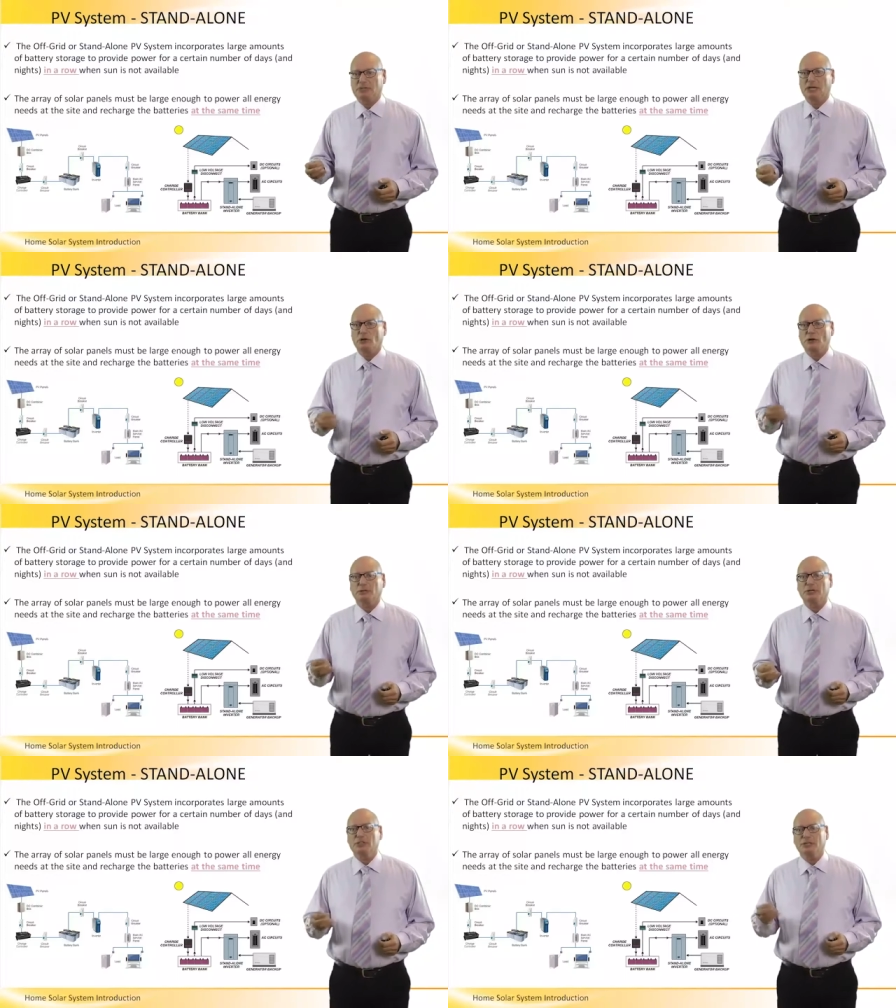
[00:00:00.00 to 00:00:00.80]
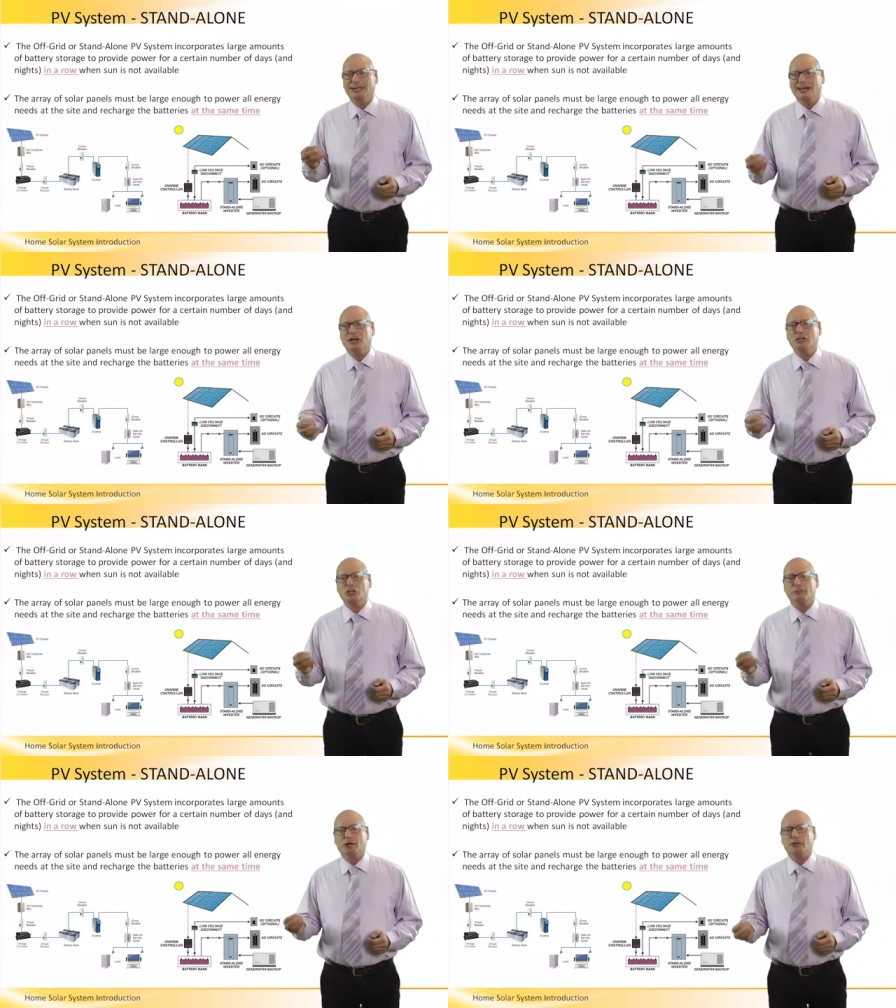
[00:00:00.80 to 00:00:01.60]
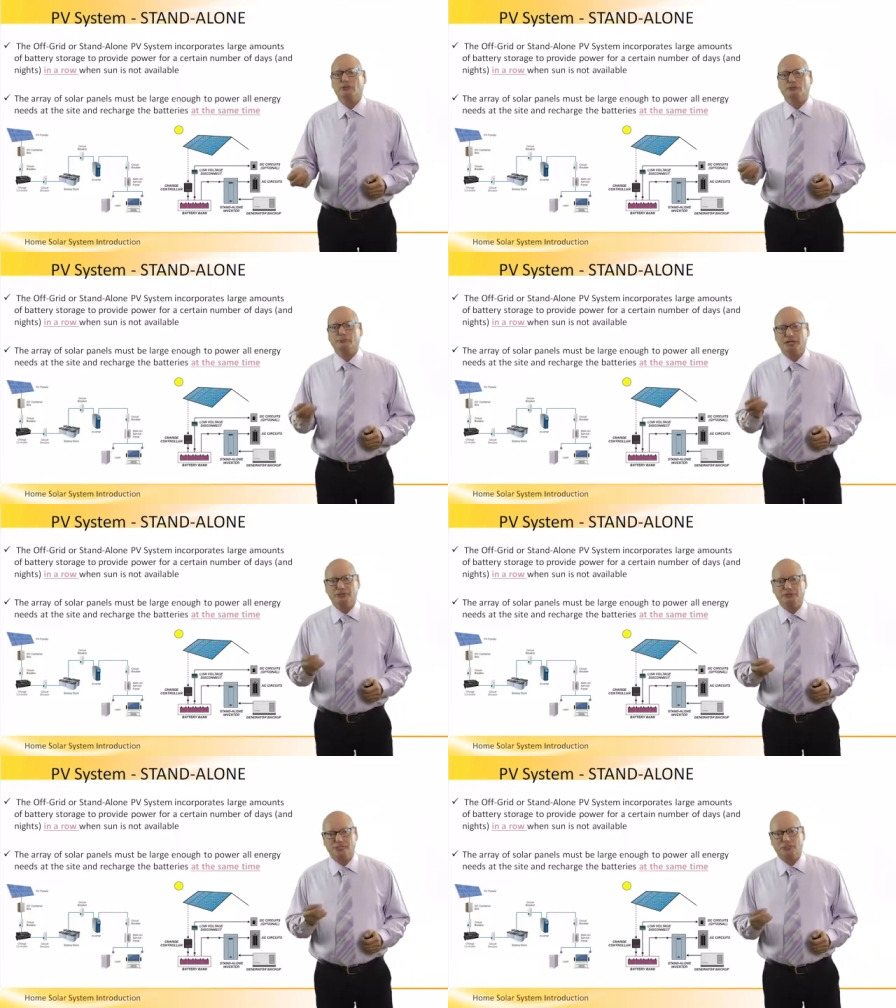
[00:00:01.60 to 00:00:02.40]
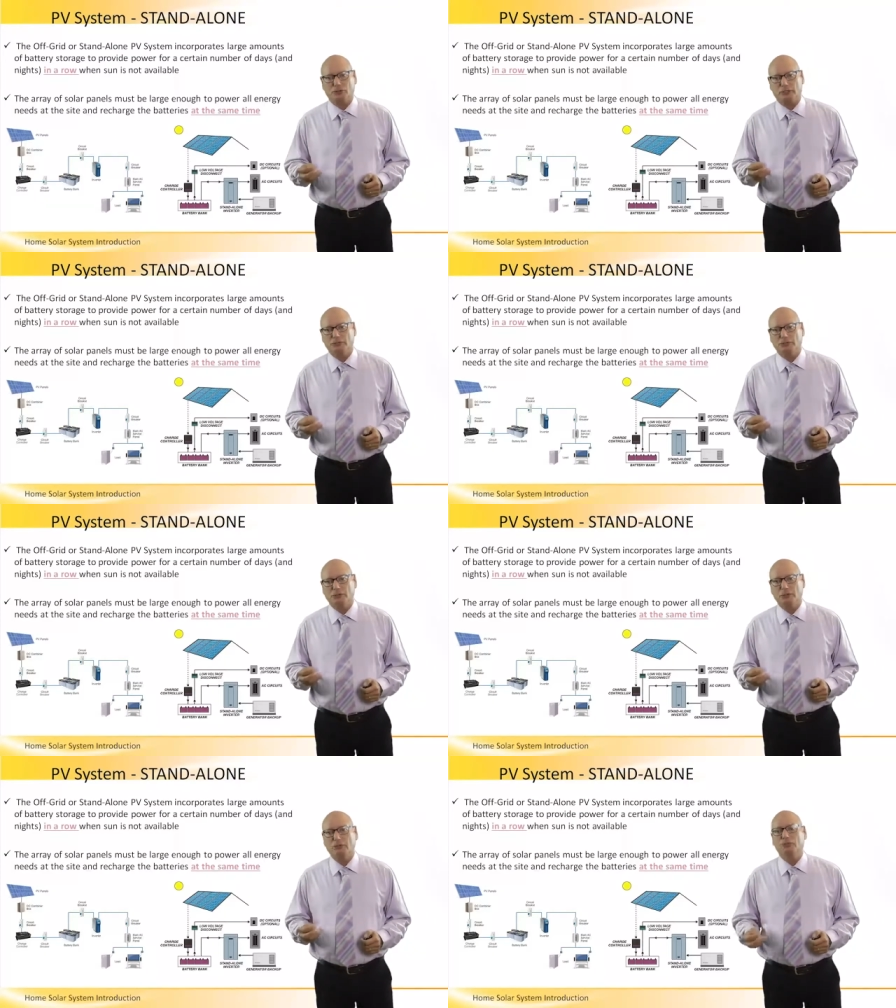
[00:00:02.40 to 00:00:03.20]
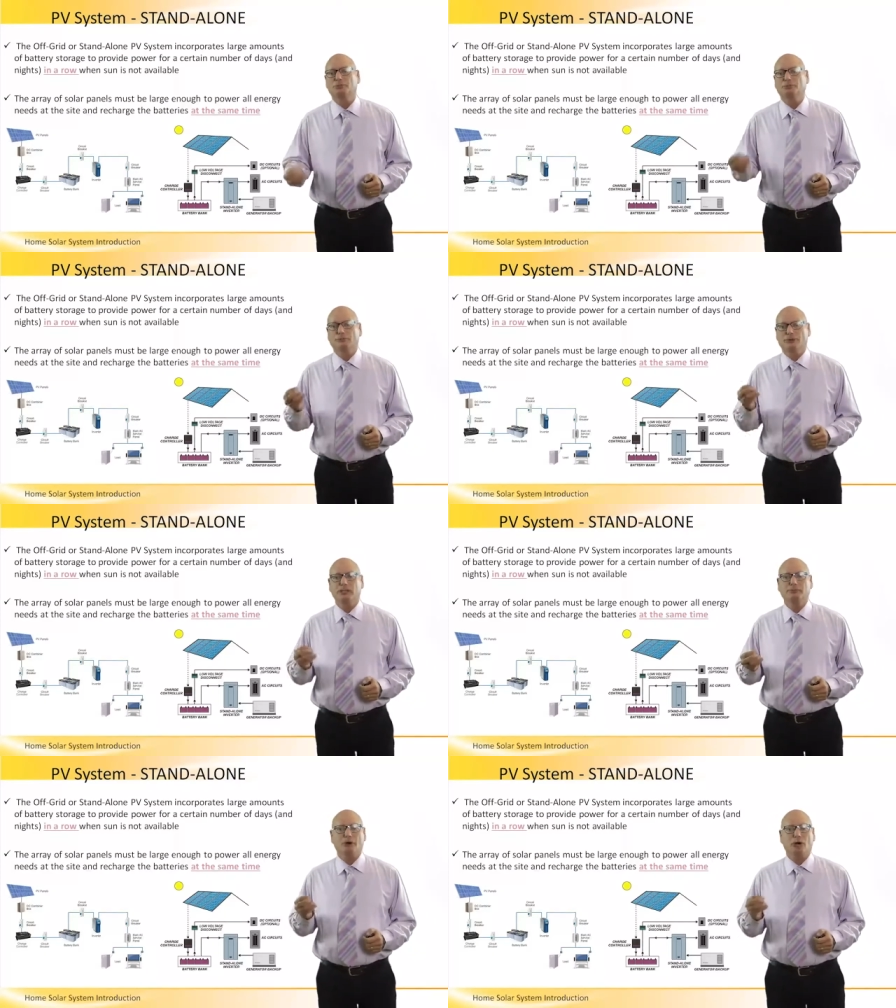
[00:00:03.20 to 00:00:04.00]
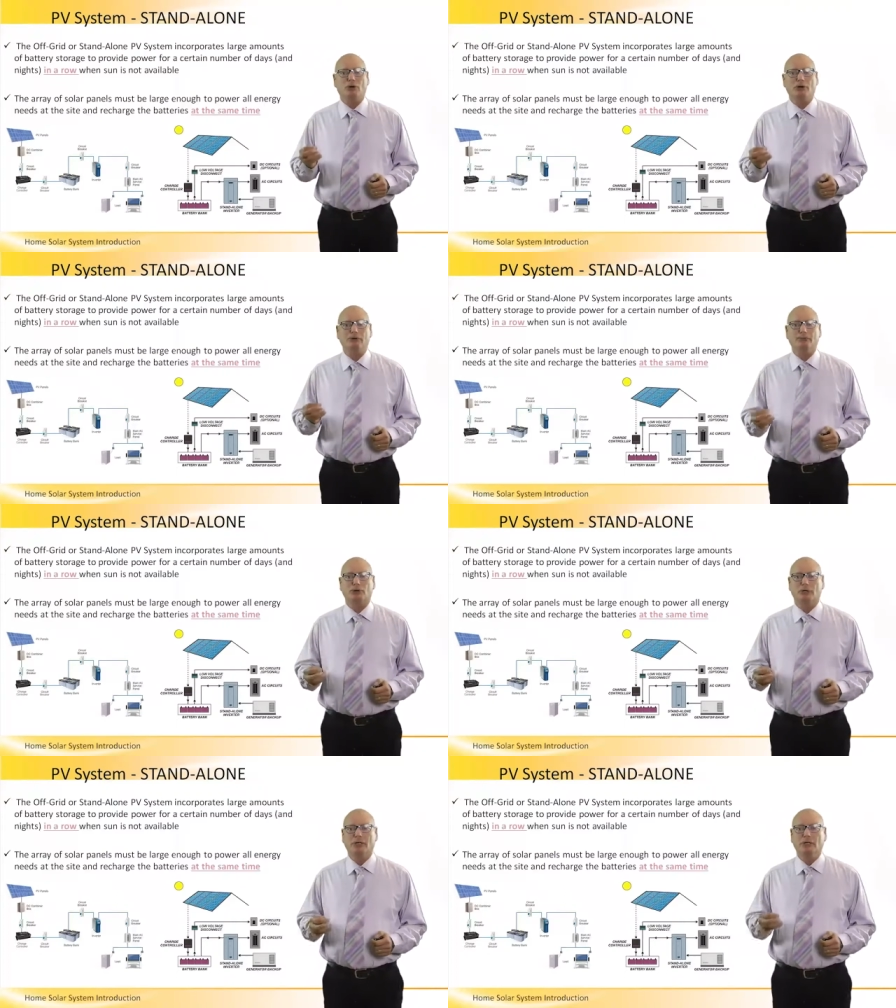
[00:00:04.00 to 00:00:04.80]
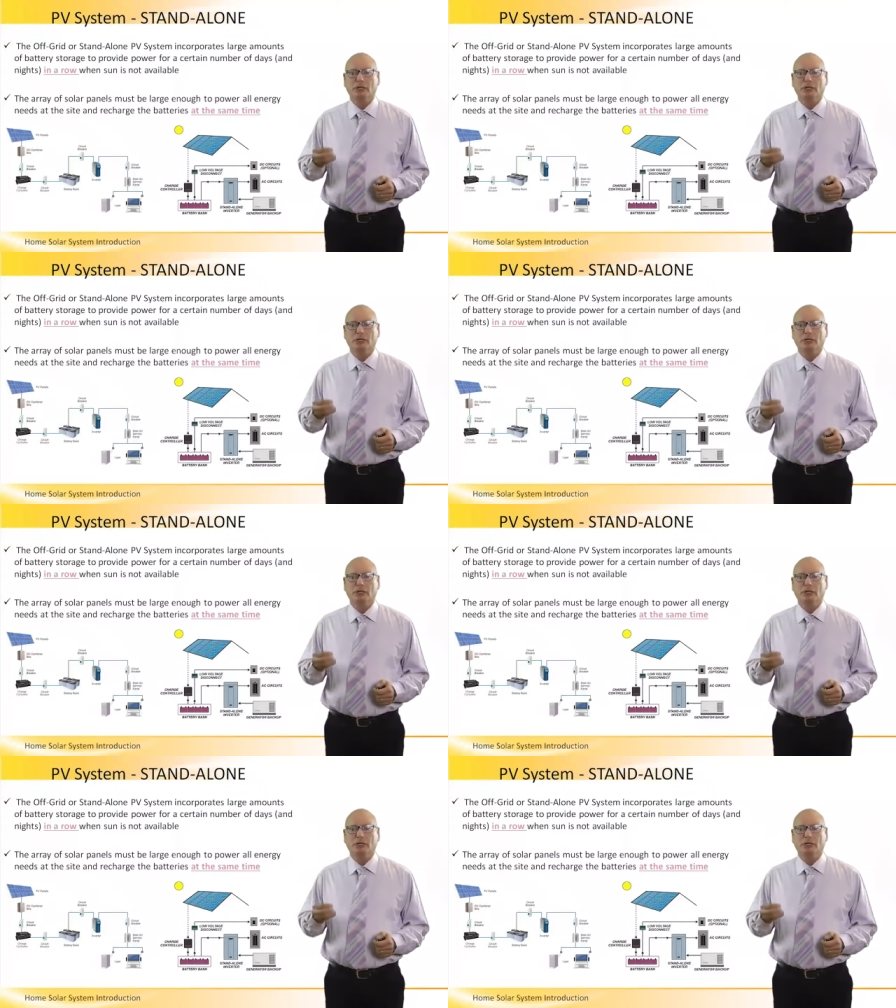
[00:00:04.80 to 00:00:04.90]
they incorporate large amount of battery storage to provide power for